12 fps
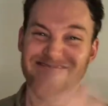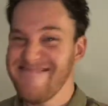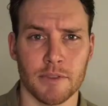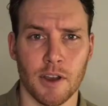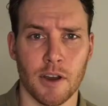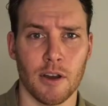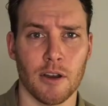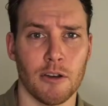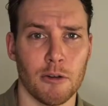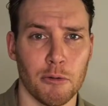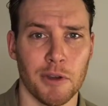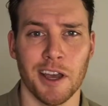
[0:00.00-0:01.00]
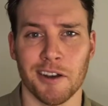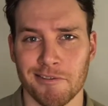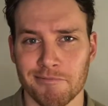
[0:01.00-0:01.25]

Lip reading: So, yeah.